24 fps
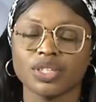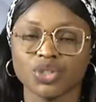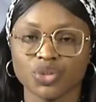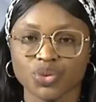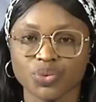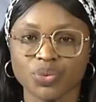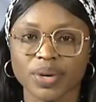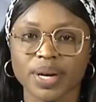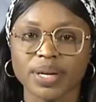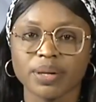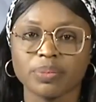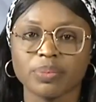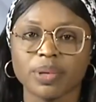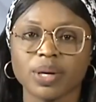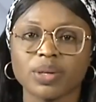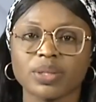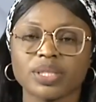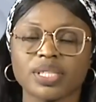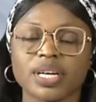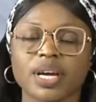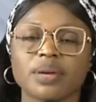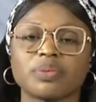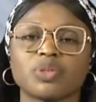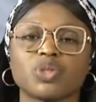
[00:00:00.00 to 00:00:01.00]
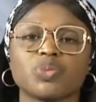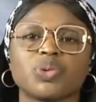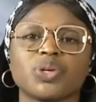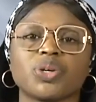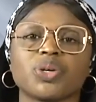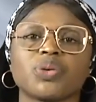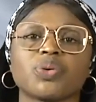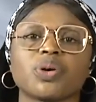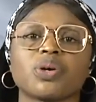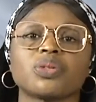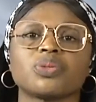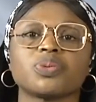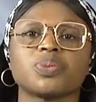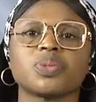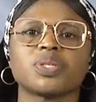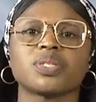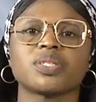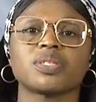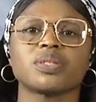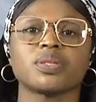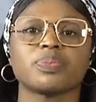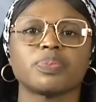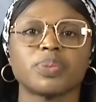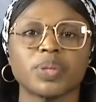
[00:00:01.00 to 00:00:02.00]
right about time to bring you up to
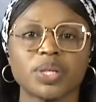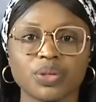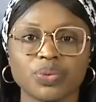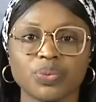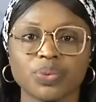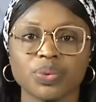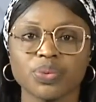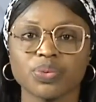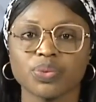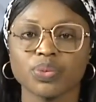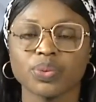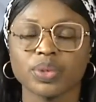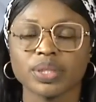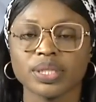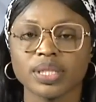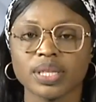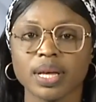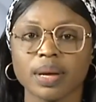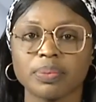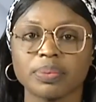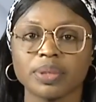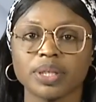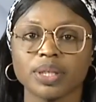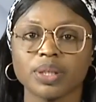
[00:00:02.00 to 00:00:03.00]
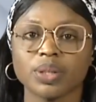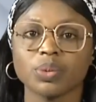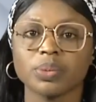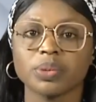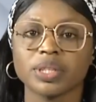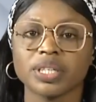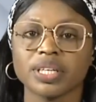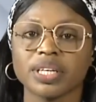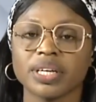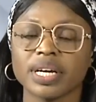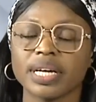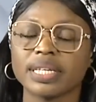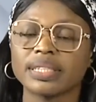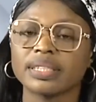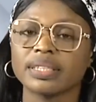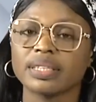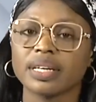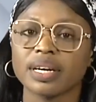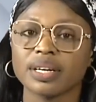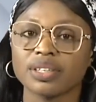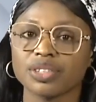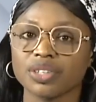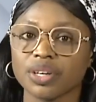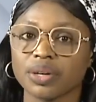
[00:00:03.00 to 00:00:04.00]
speed with what's happening globally and in
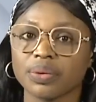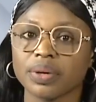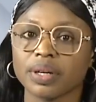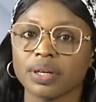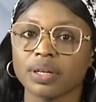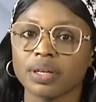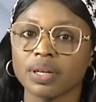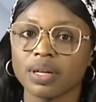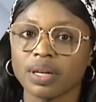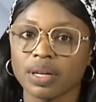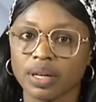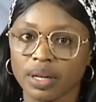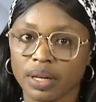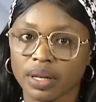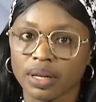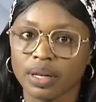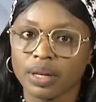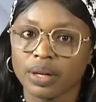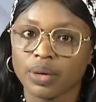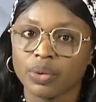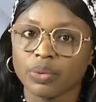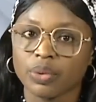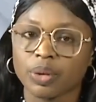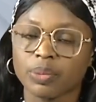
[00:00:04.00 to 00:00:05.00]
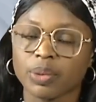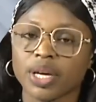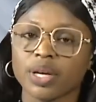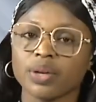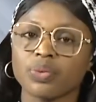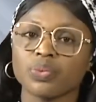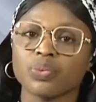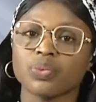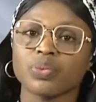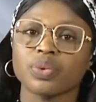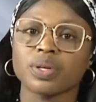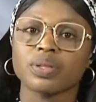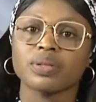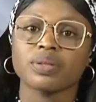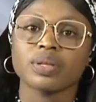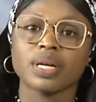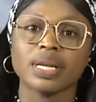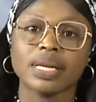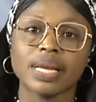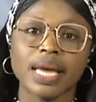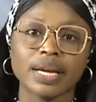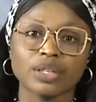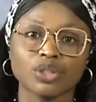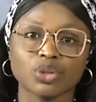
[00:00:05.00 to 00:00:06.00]
Nigeria. We begin with
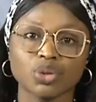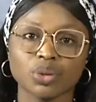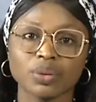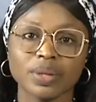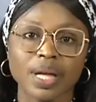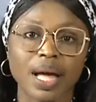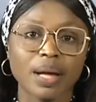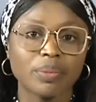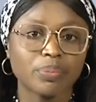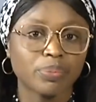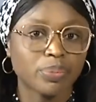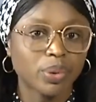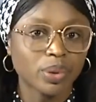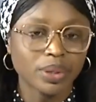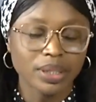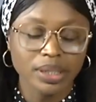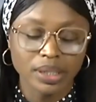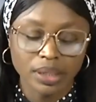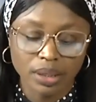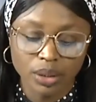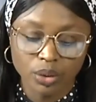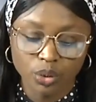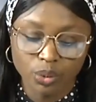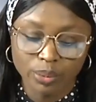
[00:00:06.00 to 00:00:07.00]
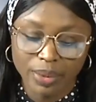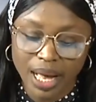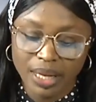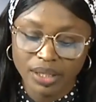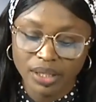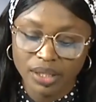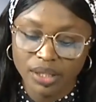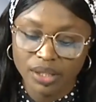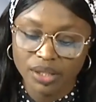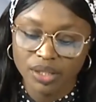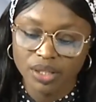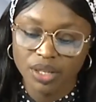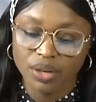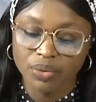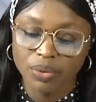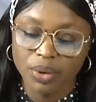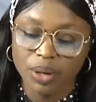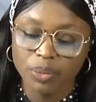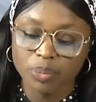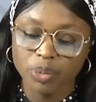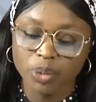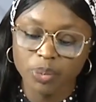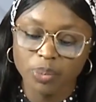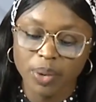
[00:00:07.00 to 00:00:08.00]
electoral and political matters.
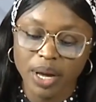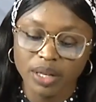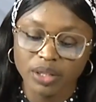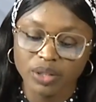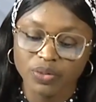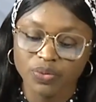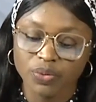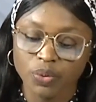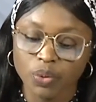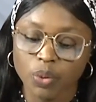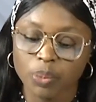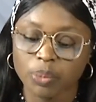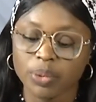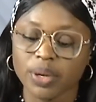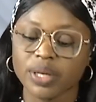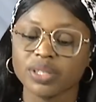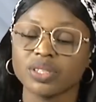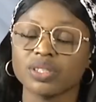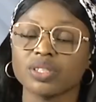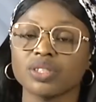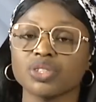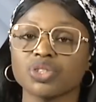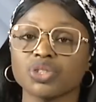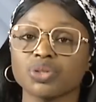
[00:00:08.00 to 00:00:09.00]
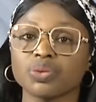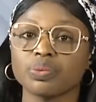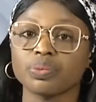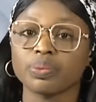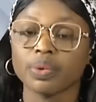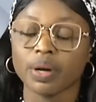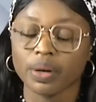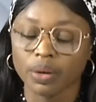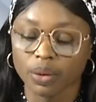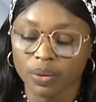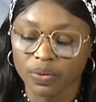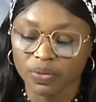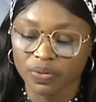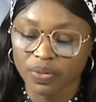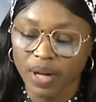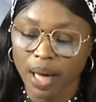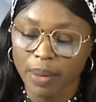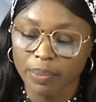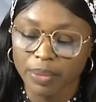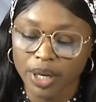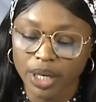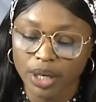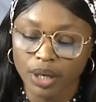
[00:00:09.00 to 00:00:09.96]
Iran prepares for presidential runoff amid